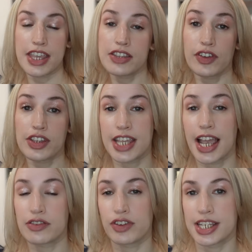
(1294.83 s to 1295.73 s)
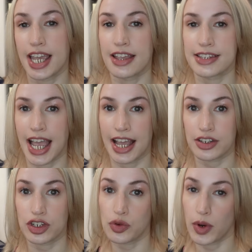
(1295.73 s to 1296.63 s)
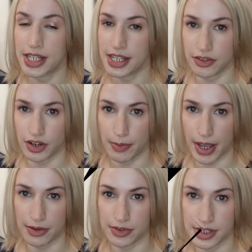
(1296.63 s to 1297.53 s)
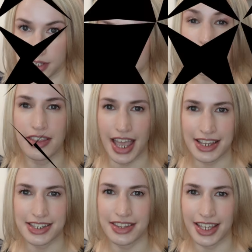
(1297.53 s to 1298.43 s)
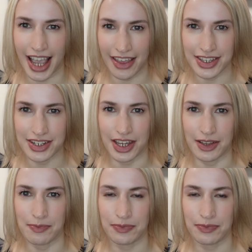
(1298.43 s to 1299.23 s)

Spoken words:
This full-size retails at £23. So that's the calendar.